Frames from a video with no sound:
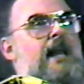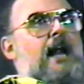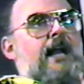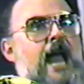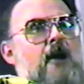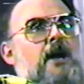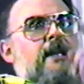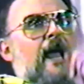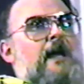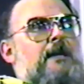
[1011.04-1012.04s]
inherent
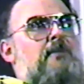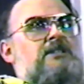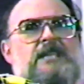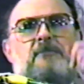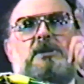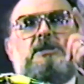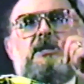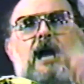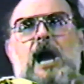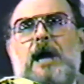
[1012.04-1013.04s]
intimacy with
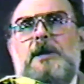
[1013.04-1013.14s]
God.